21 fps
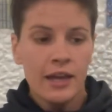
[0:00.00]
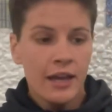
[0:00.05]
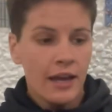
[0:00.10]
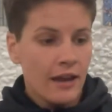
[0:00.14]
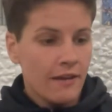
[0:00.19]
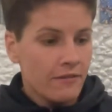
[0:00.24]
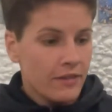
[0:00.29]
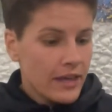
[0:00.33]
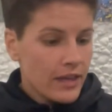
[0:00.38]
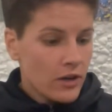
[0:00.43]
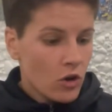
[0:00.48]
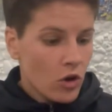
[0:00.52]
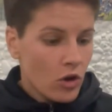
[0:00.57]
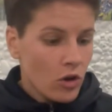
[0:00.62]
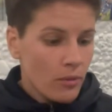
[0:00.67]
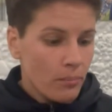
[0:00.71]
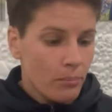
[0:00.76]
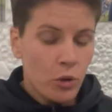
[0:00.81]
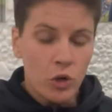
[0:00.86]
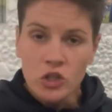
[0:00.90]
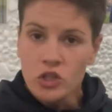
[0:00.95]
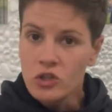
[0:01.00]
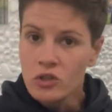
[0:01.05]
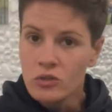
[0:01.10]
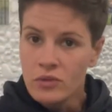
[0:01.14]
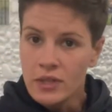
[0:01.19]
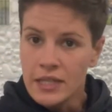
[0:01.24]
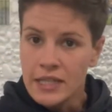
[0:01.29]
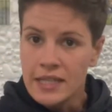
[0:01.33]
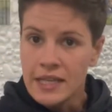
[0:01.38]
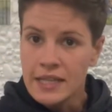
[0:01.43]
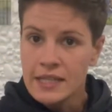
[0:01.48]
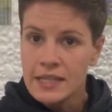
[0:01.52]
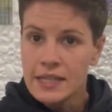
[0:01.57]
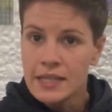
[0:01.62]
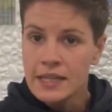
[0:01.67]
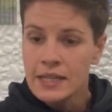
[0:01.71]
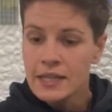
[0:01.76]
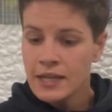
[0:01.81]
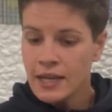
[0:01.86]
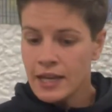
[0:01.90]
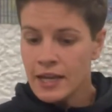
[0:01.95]
if they don't push through the
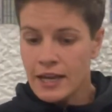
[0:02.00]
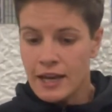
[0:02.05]
intensity,